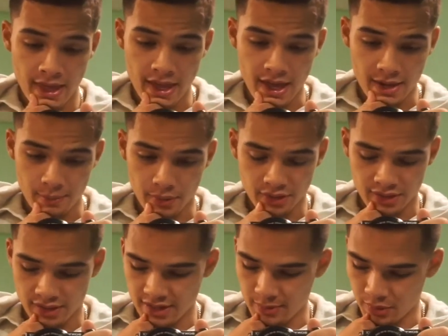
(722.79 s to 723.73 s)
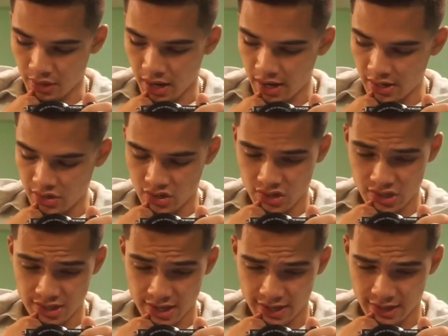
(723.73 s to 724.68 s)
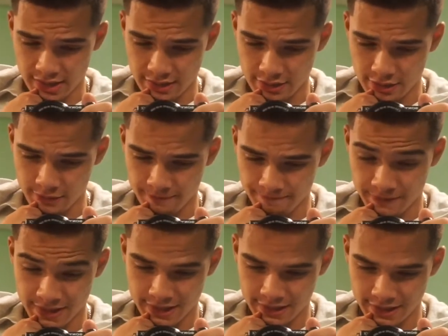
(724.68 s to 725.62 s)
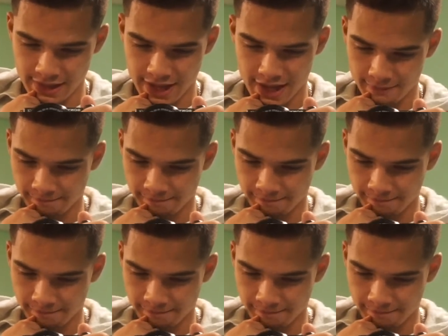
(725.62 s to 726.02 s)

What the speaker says: And about to see Mariah in just a second. So yeah.